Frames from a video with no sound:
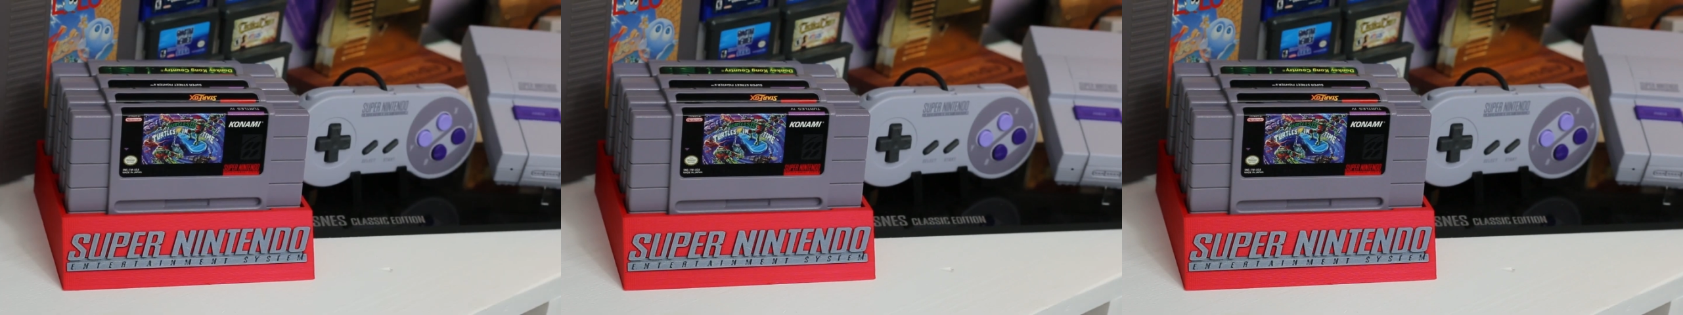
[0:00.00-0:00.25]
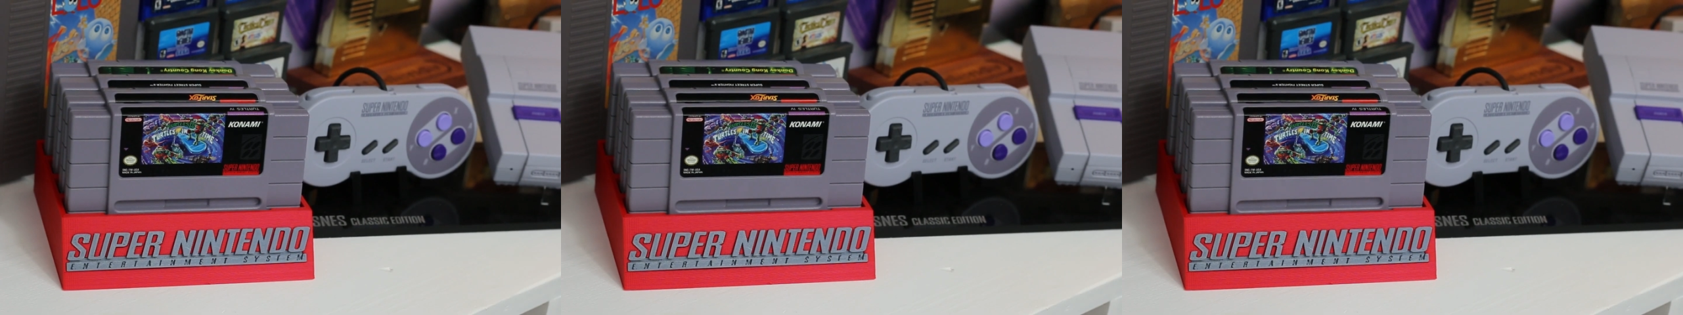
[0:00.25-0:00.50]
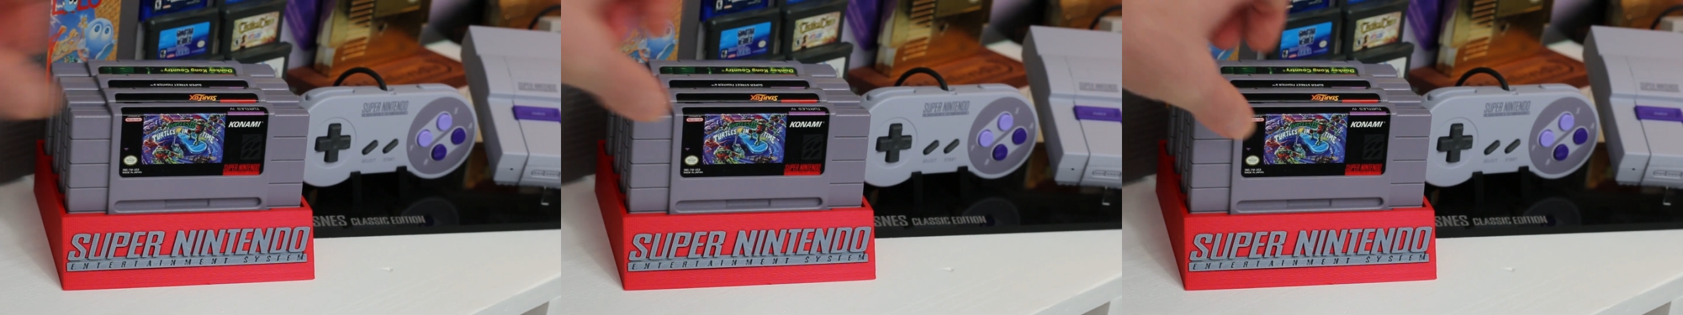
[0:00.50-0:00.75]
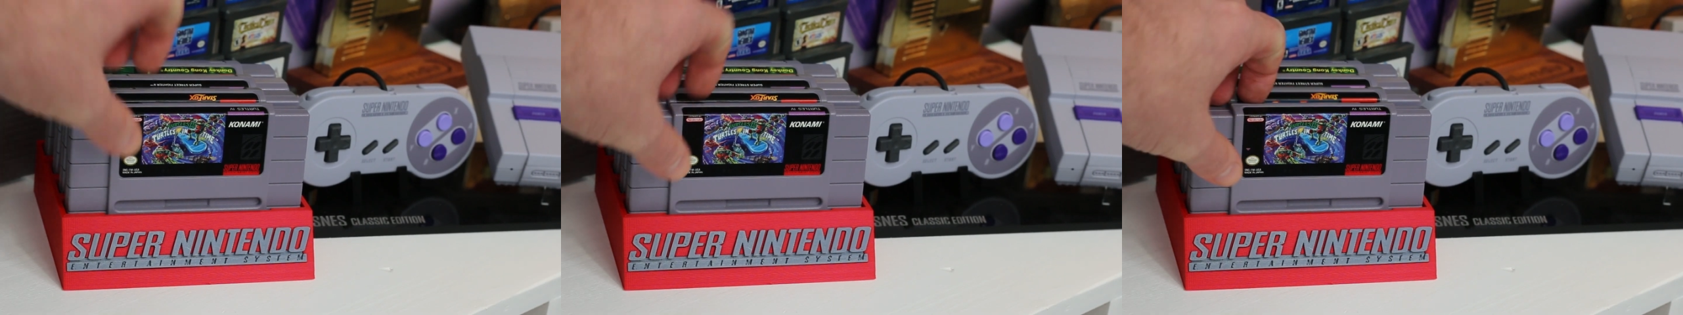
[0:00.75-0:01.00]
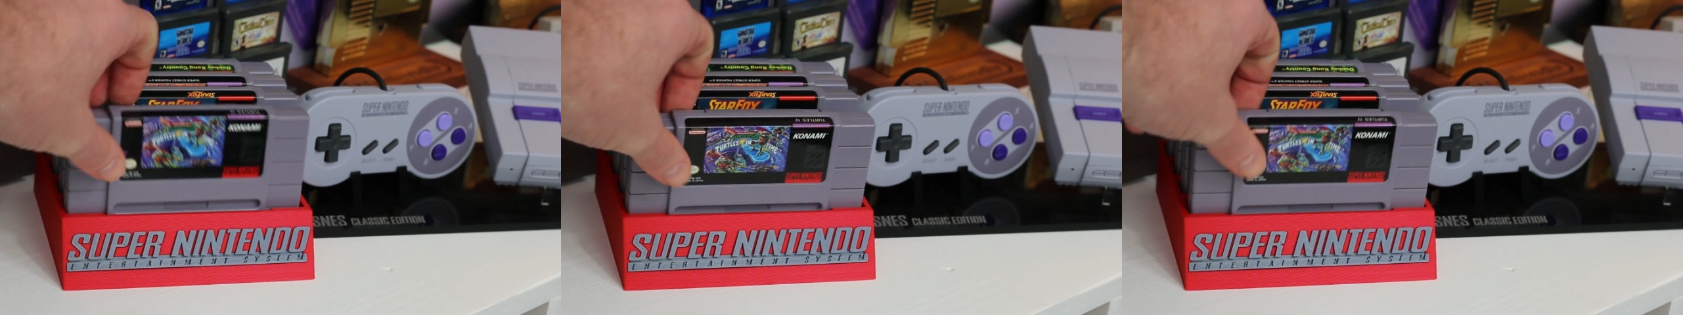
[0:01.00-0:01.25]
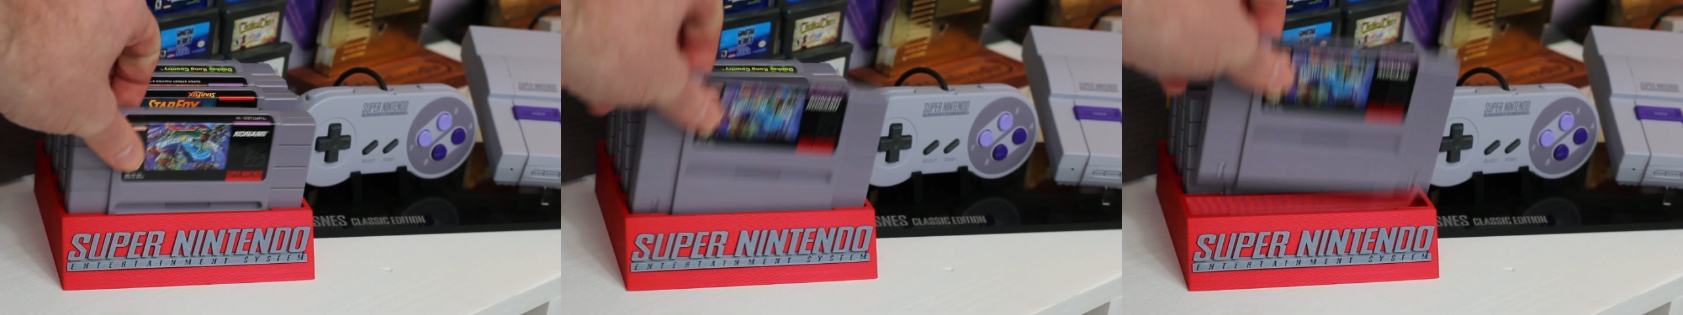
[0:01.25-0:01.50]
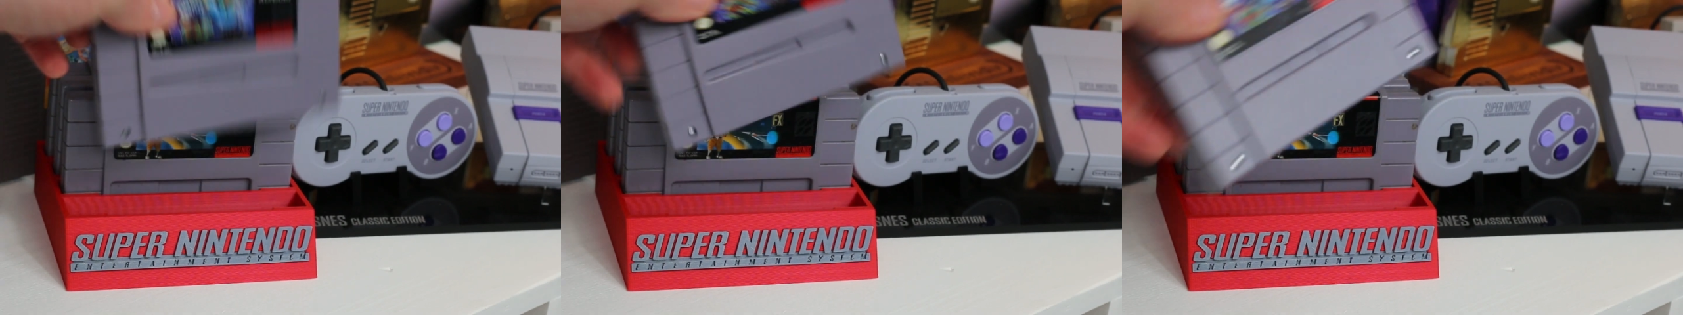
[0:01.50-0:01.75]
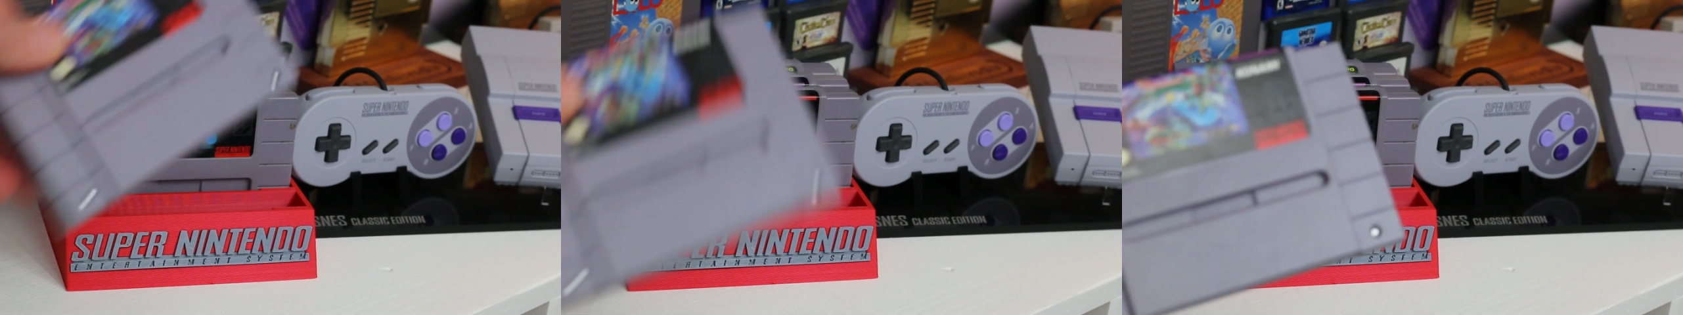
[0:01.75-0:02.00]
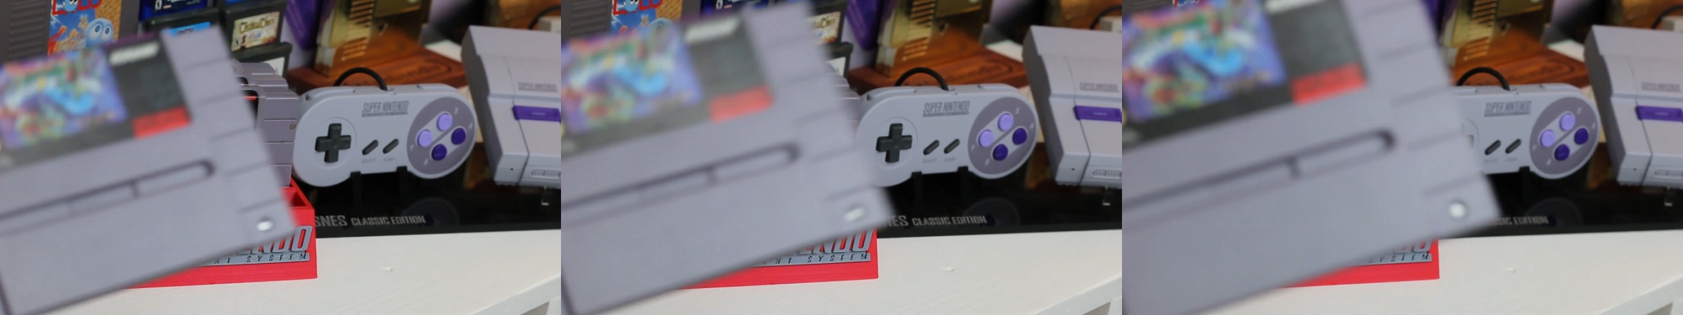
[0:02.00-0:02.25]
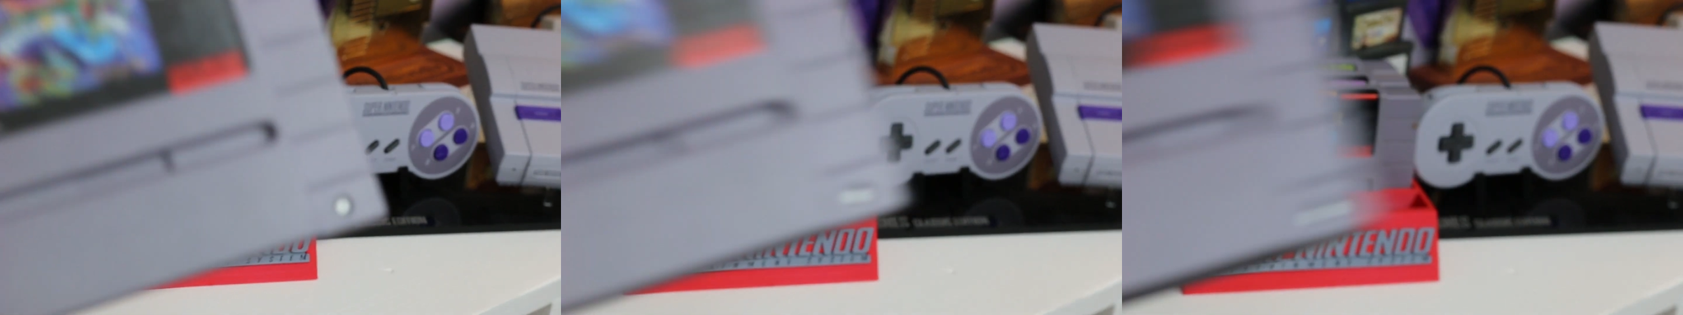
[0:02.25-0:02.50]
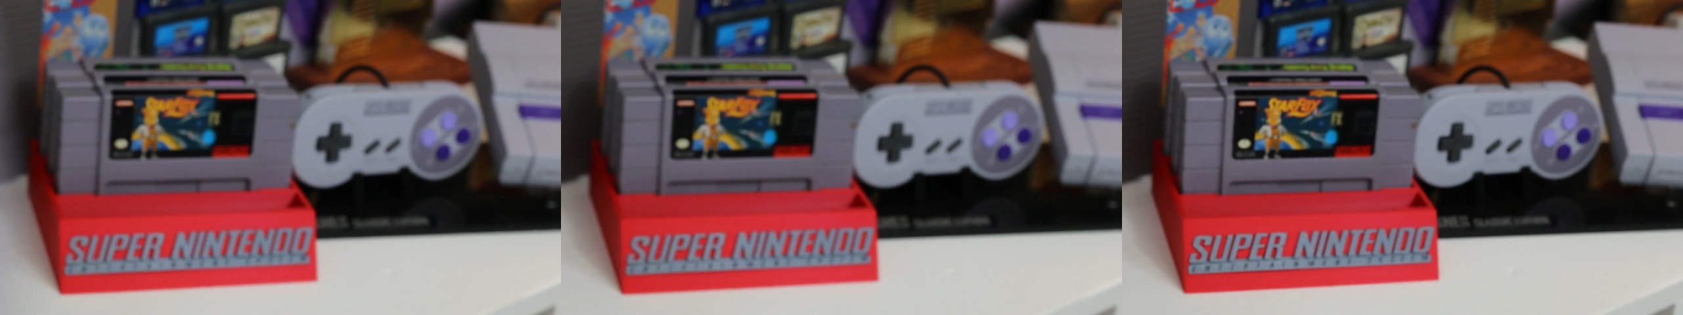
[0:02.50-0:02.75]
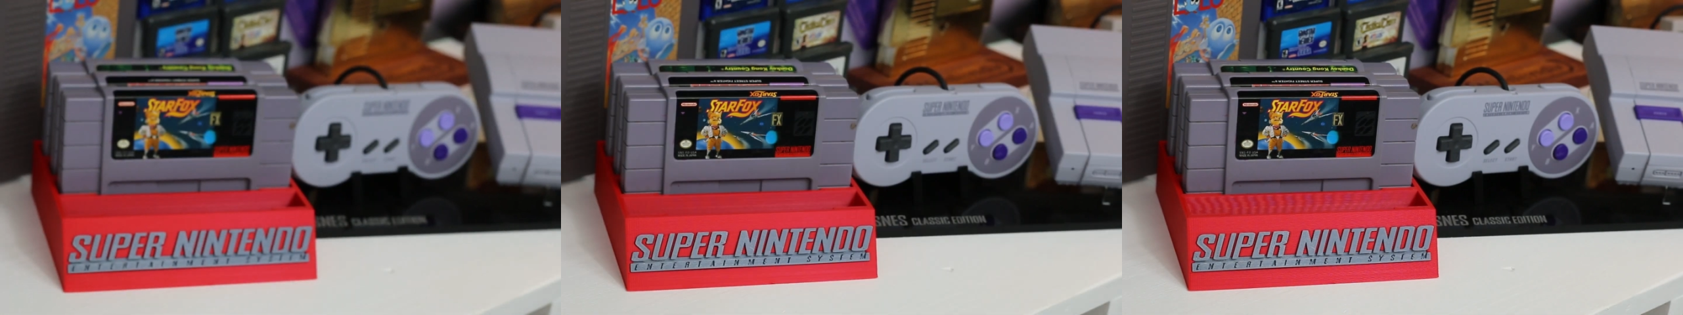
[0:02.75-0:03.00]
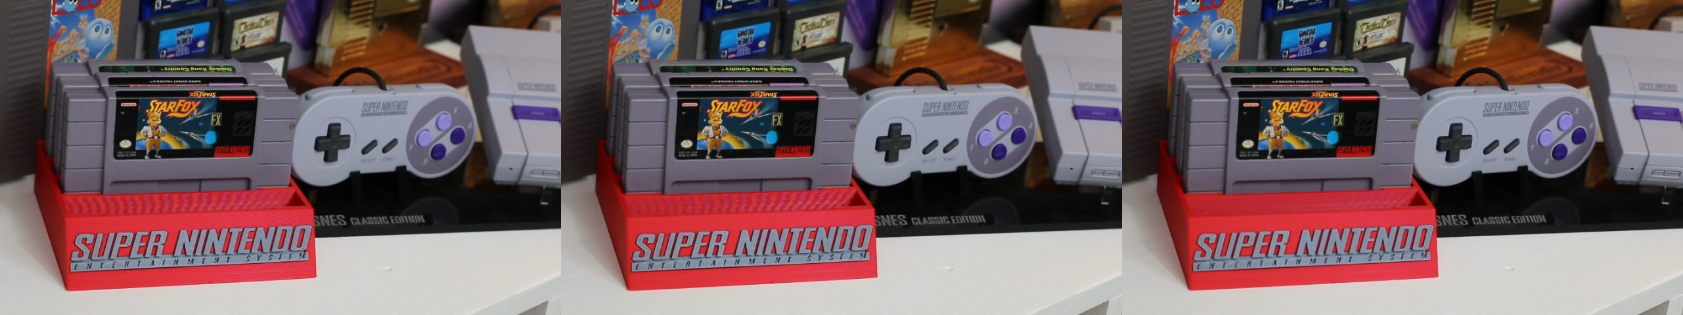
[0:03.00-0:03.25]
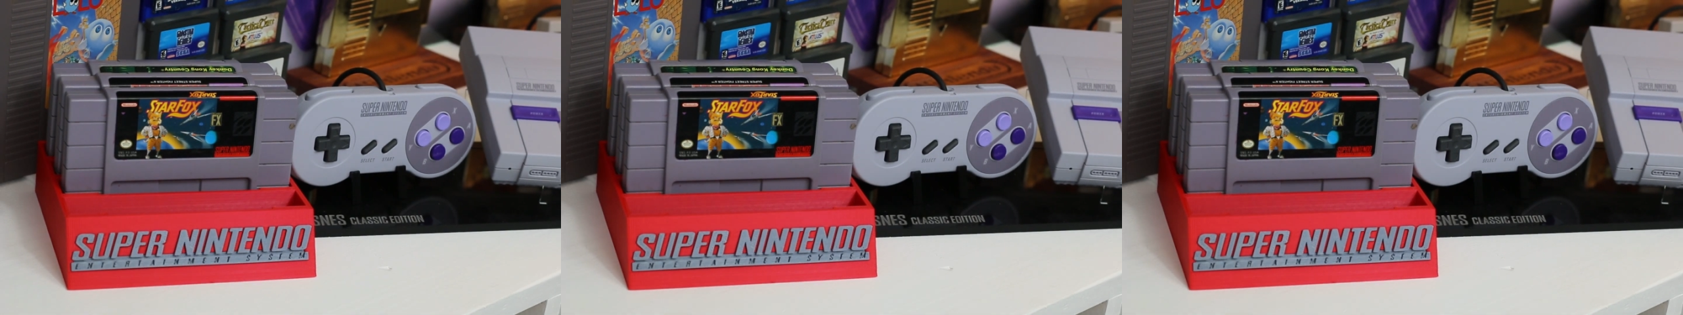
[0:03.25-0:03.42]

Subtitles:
[unreadable: no face in view]